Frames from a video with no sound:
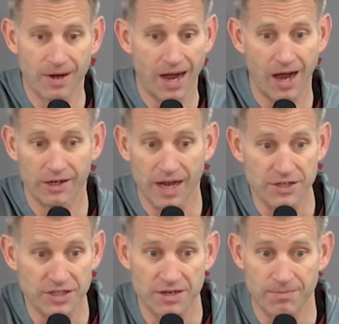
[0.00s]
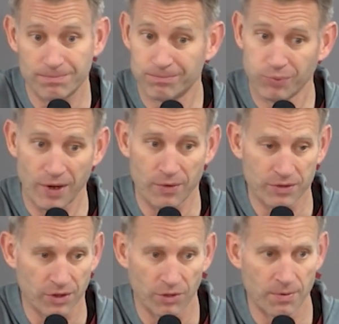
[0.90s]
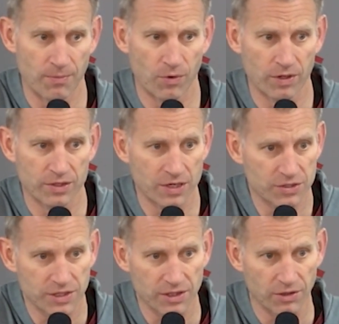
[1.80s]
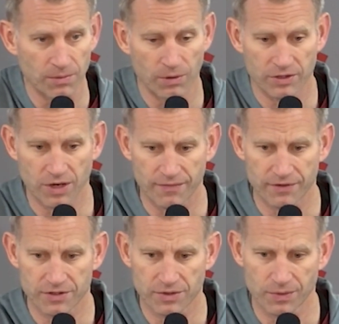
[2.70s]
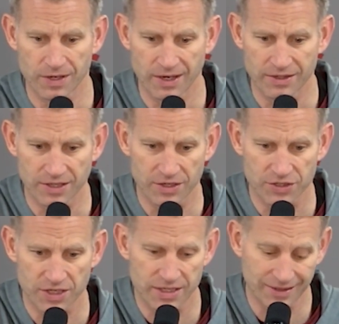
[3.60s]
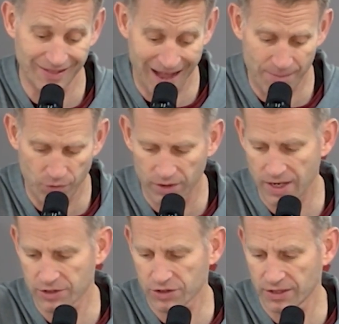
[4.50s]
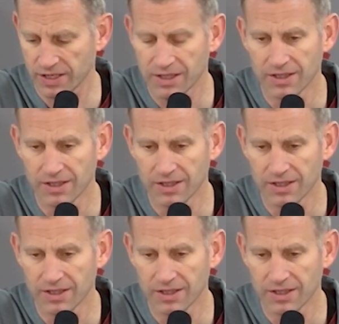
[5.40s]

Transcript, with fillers: Our guys need to play with a little bit more intensity, a little more toughness than we did at Tennessee, a lot more actually.